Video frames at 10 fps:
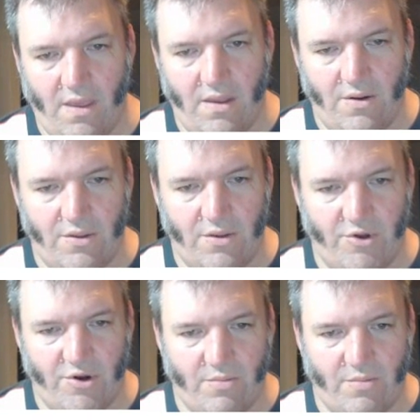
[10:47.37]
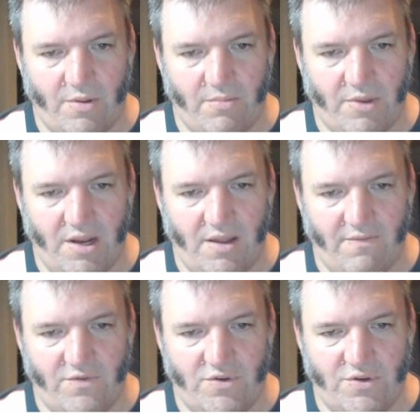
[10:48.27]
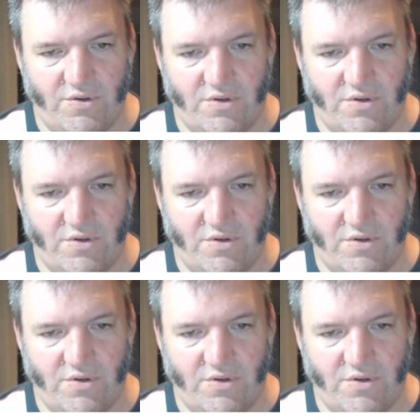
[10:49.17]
and on the bottom I'm going to have 2